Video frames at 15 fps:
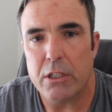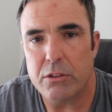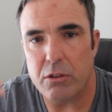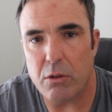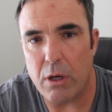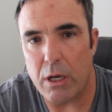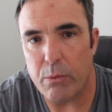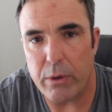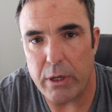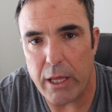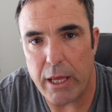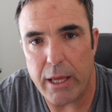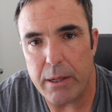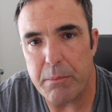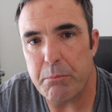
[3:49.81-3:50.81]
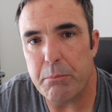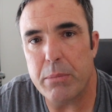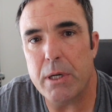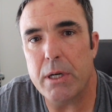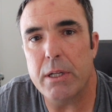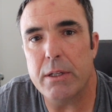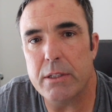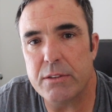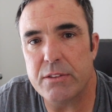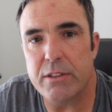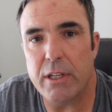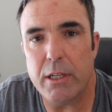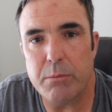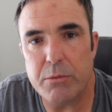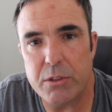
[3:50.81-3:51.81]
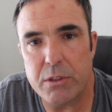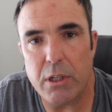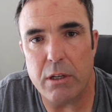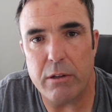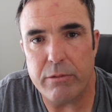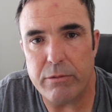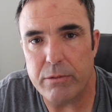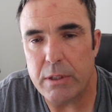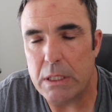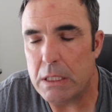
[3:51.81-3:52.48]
So I went ahead and bought the same stuff.